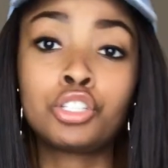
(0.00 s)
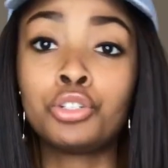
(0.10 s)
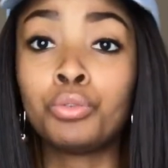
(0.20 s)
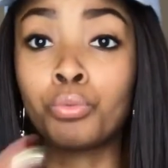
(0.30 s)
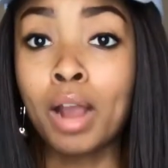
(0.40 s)

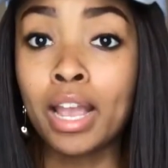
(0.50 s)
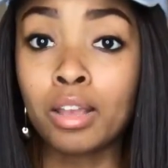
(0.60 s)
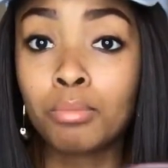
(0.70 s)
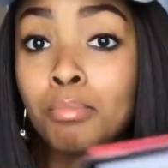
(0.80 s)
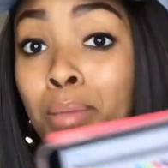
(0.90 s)
to
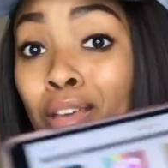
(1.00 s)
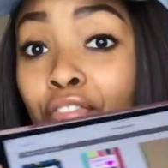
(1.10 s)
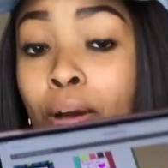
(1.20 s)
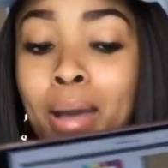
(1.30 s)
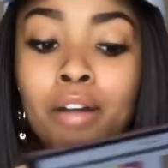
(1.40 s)
write maybe
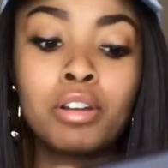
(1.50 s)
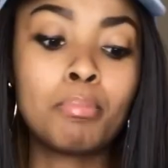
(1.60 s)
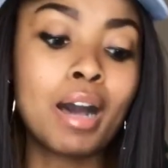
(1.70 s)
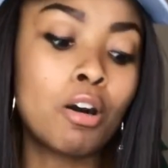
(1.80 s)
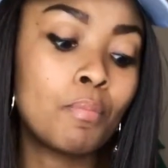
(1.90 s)
if I'm out and
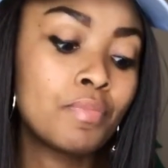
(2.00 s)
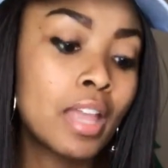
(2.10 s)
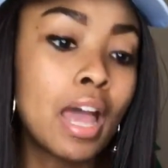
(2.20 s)
about.